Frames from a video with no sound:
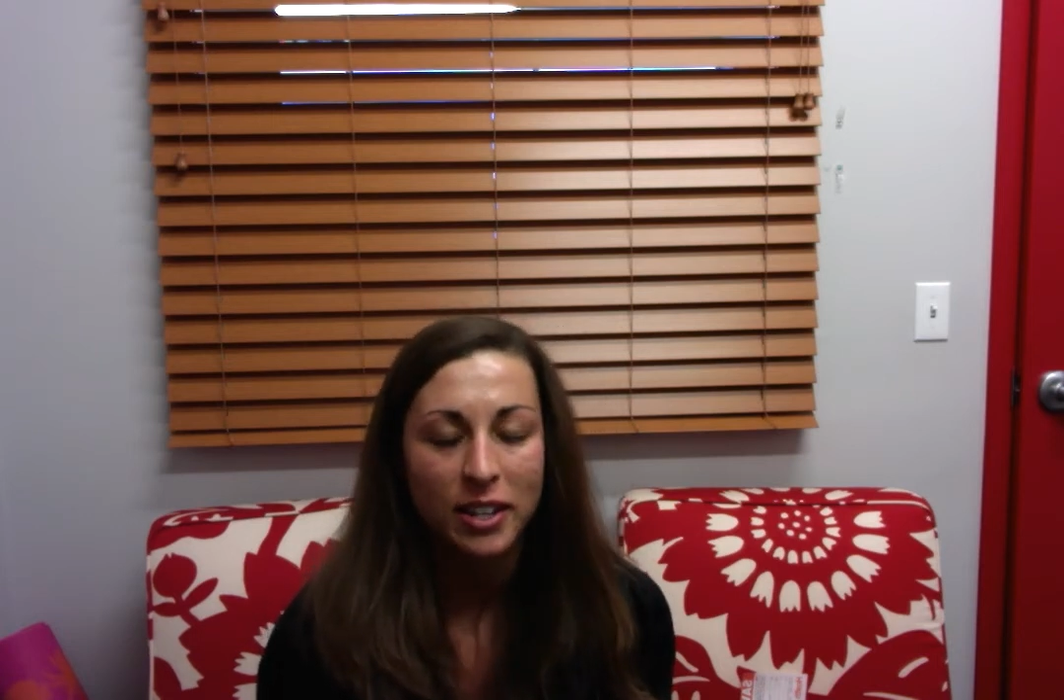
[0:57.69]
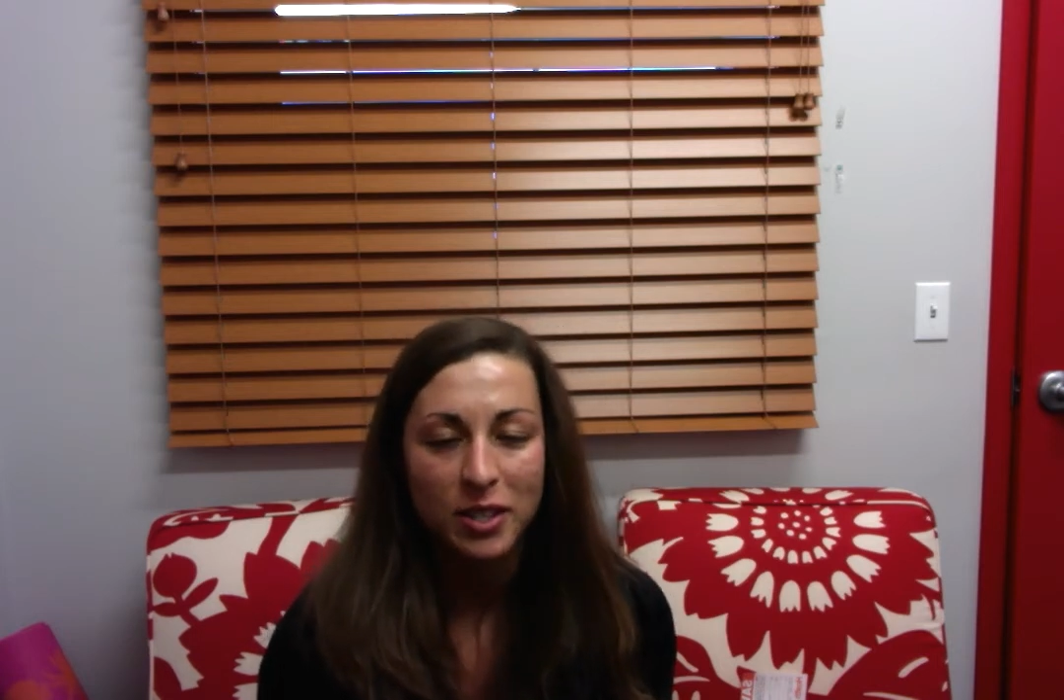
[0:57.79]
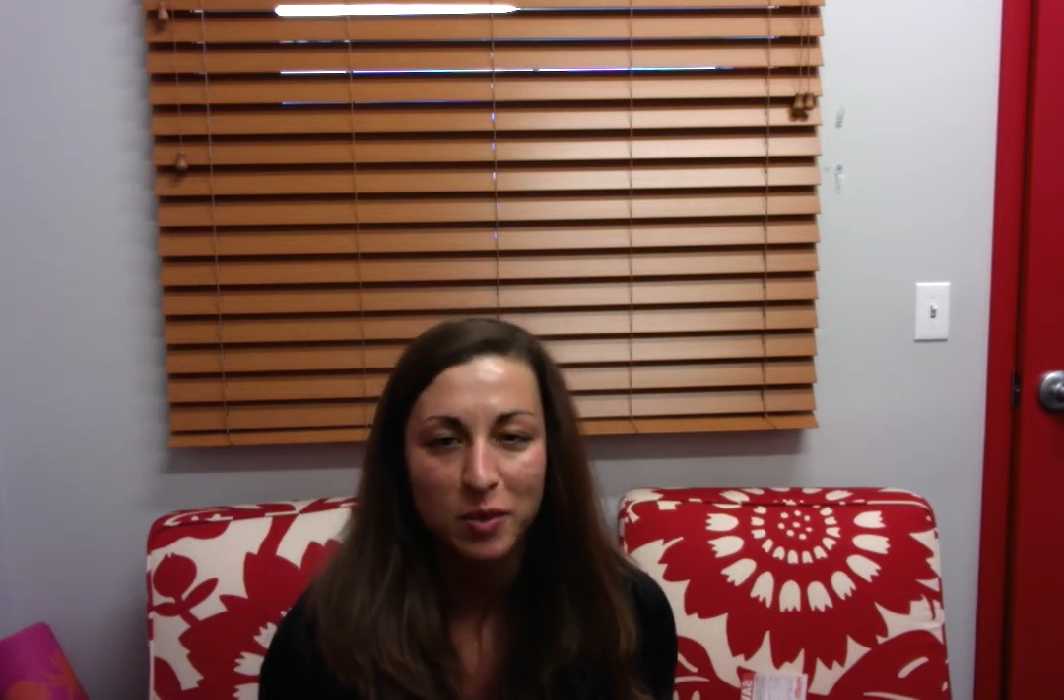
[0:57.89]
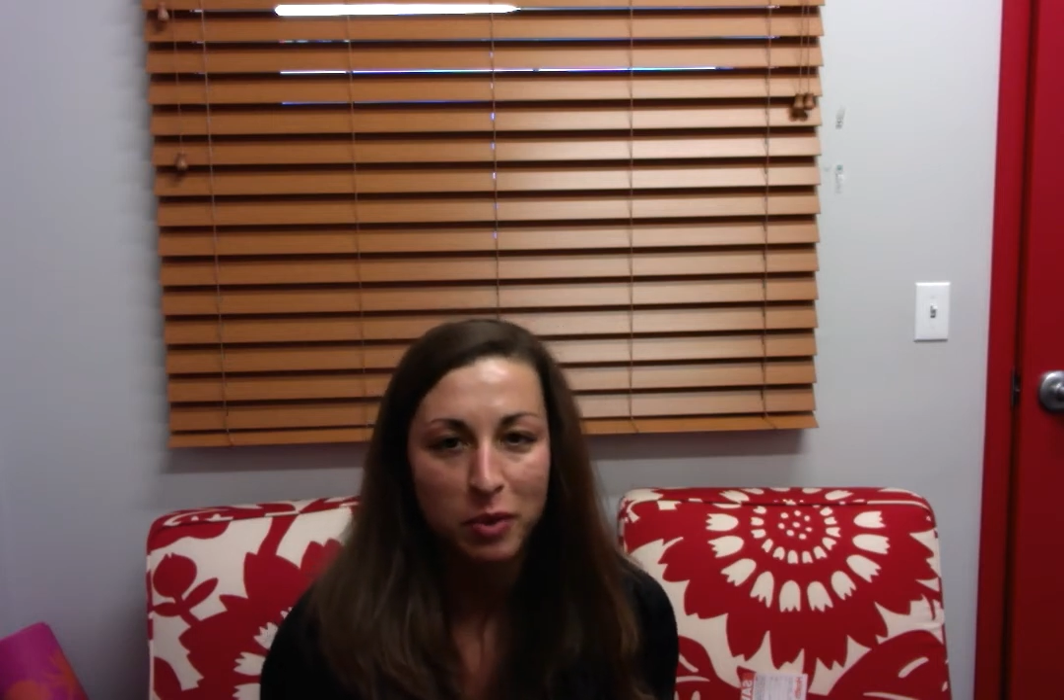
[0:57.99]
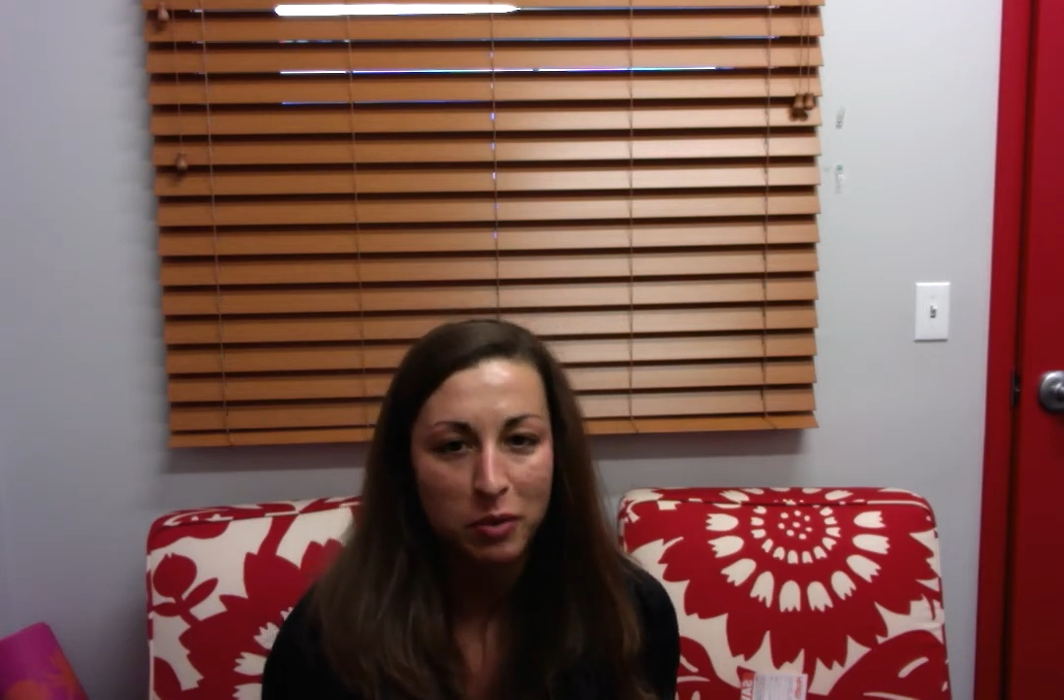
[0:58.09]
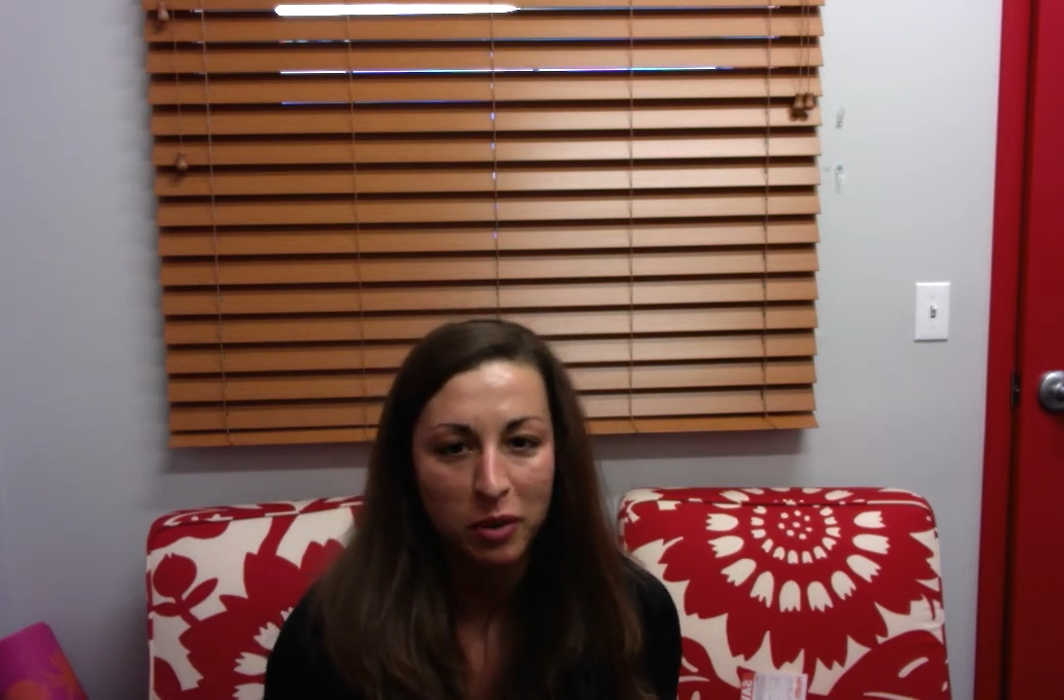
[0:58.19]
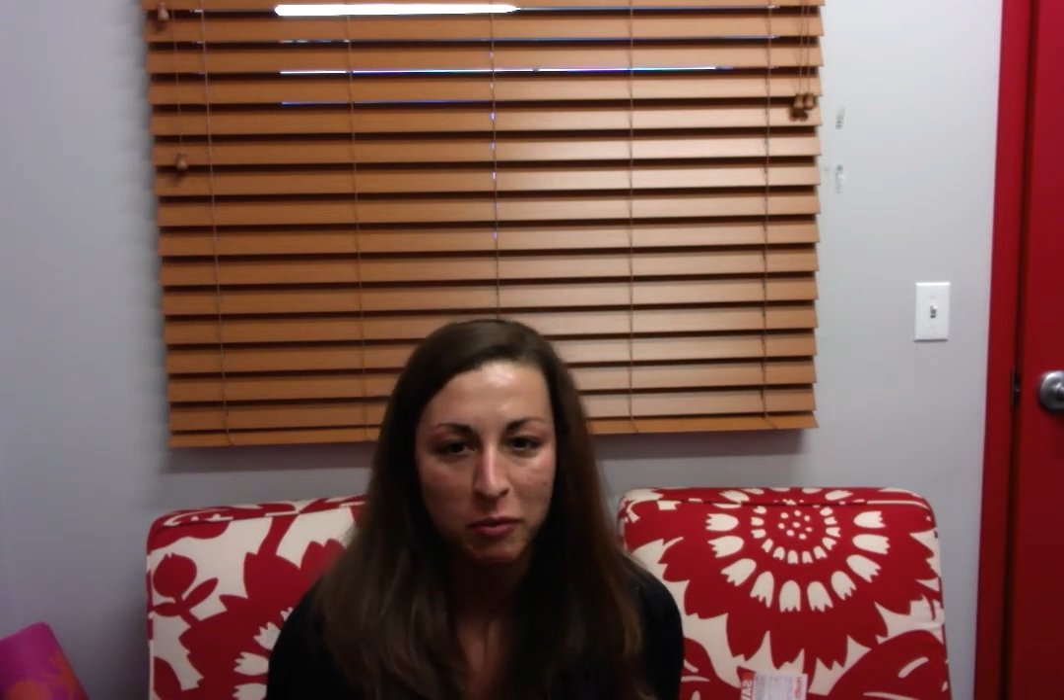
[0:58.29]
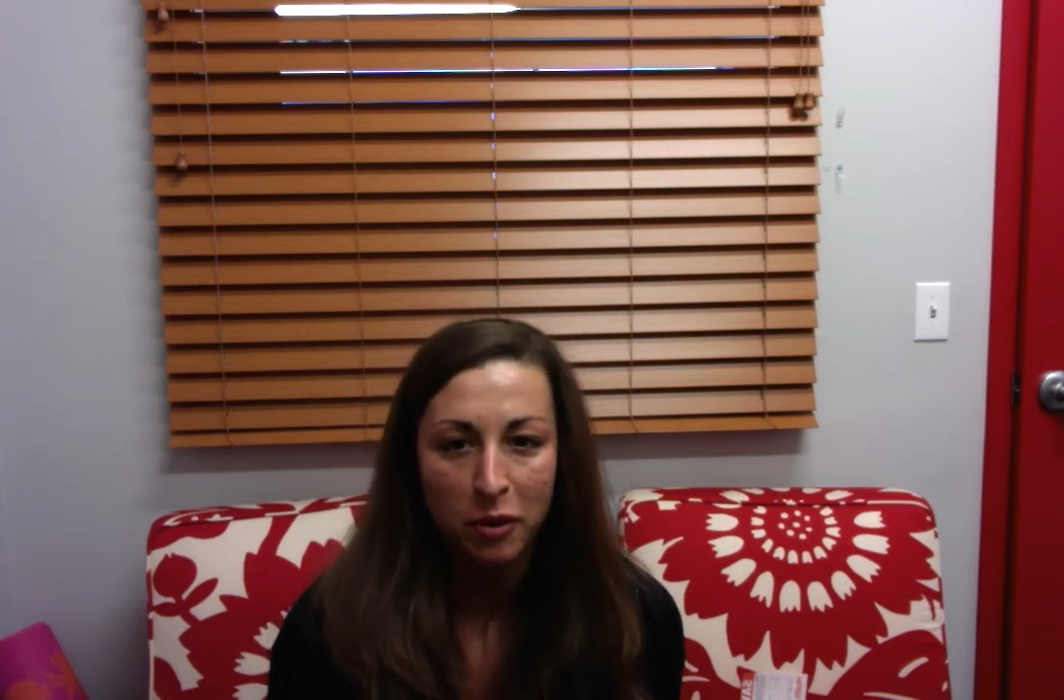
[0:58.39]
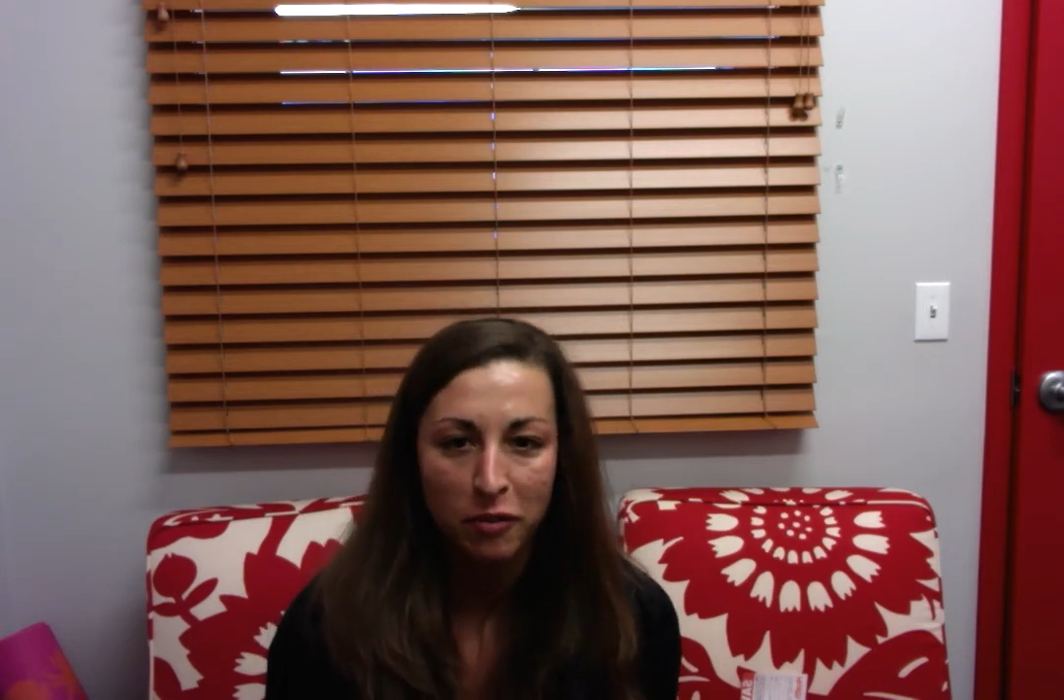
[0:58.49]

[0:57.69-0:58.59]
It's been one of my